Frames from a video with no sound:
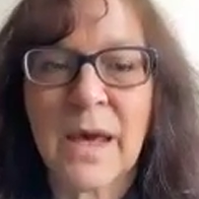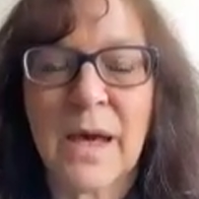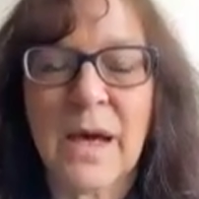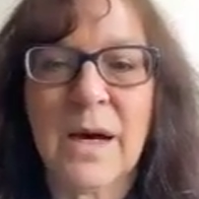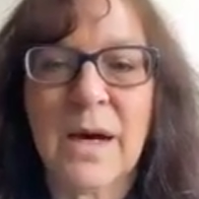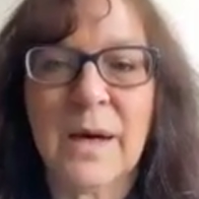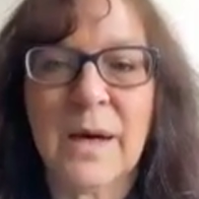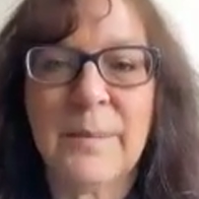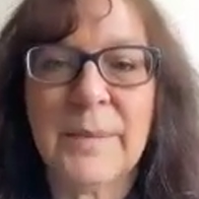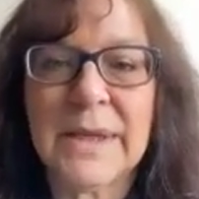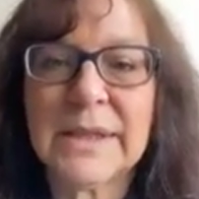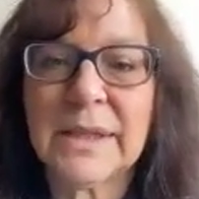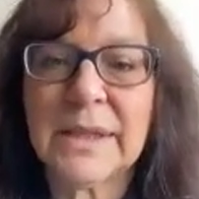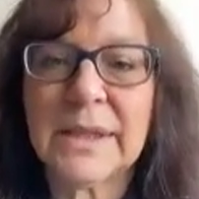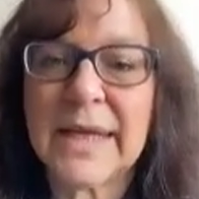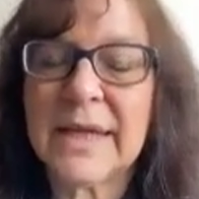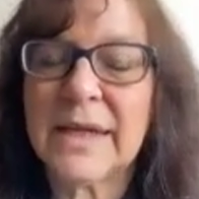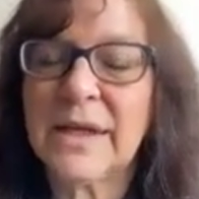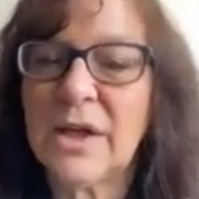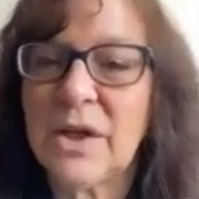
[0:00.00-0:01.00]
And
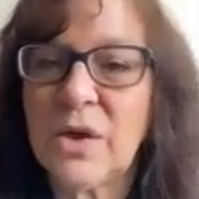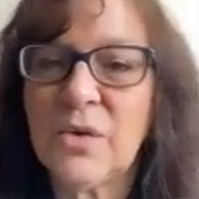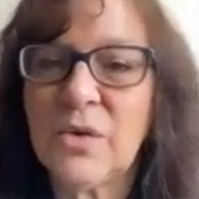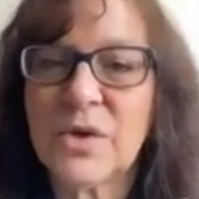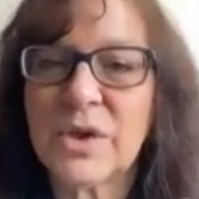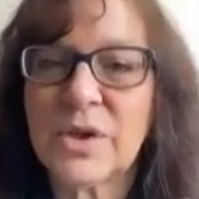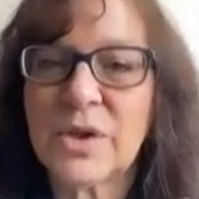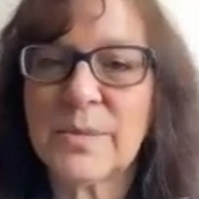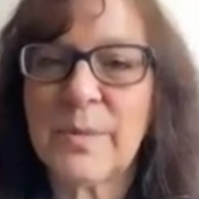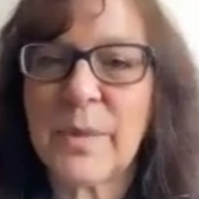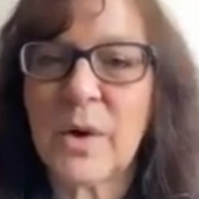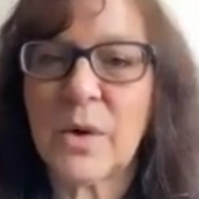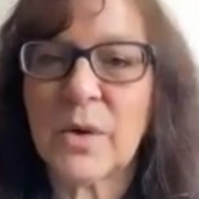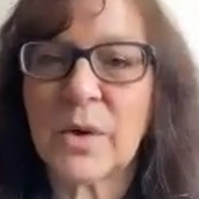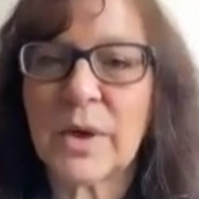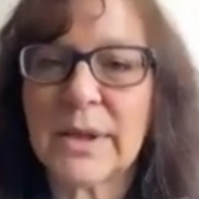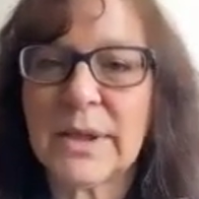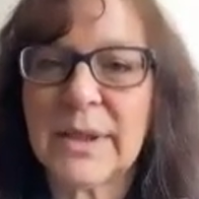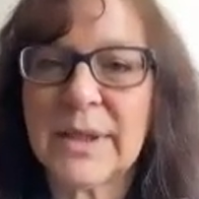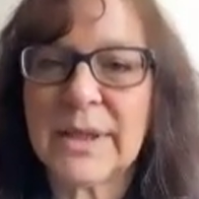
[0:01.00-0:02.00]
Alana, you
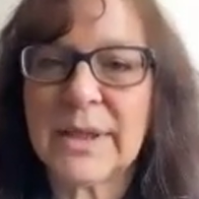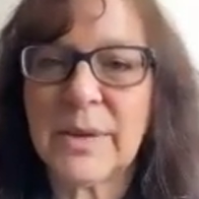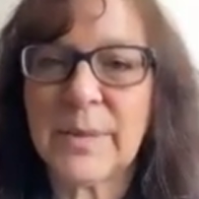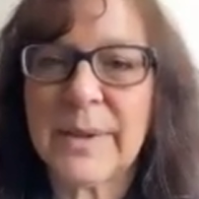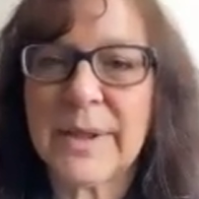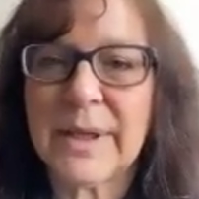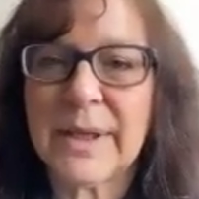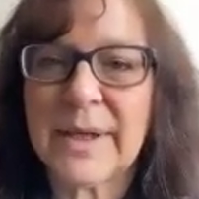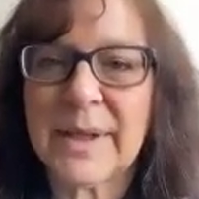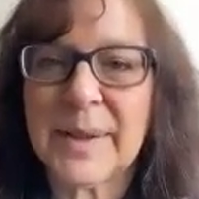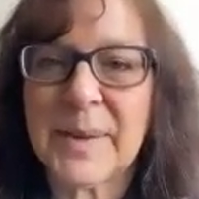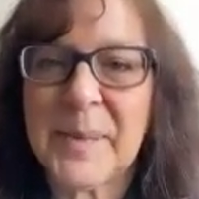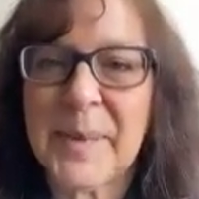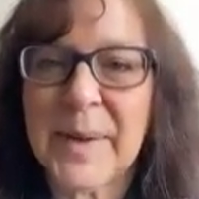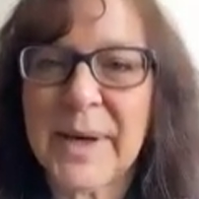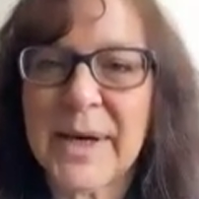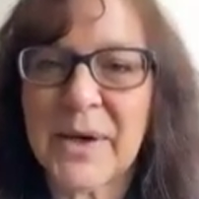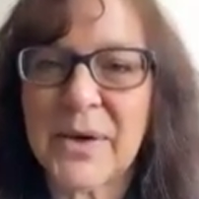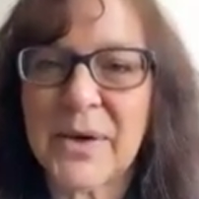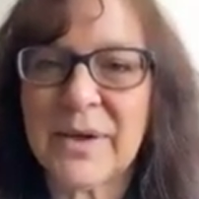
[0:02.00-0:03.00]
spoke a little bit
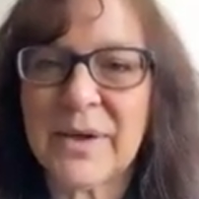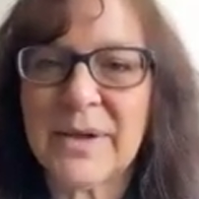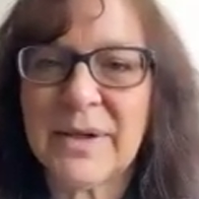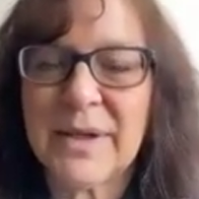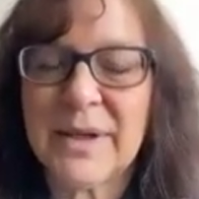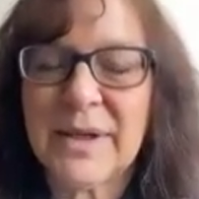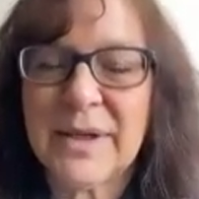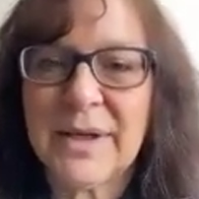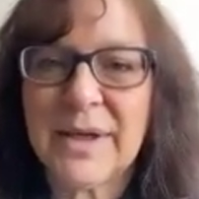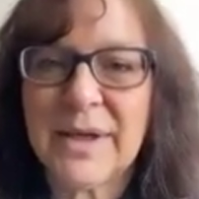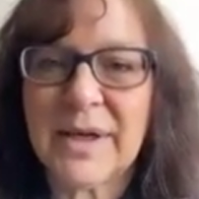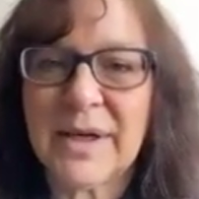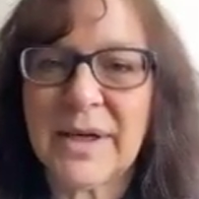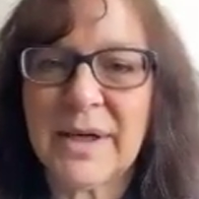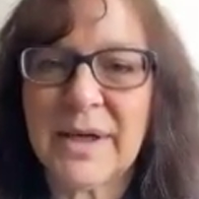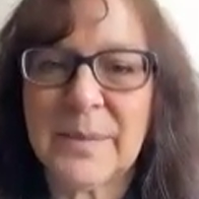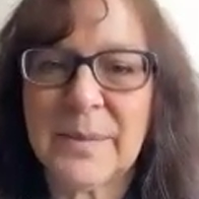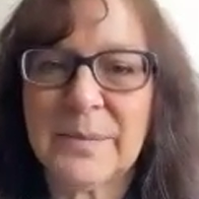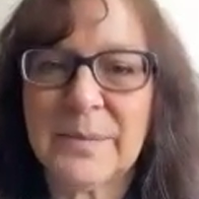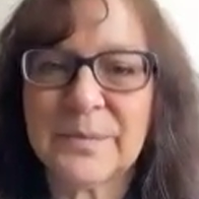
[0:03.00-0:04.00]
about
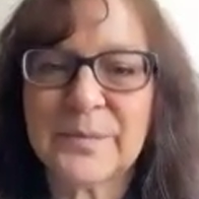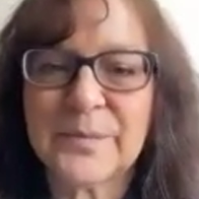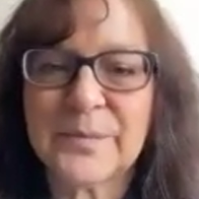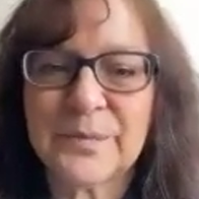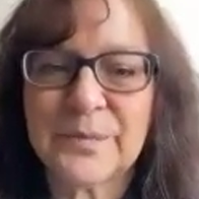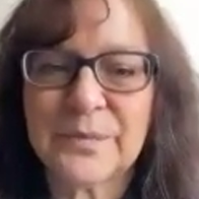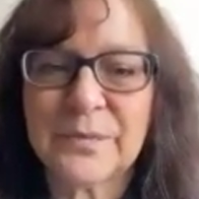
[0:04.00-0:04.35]
um,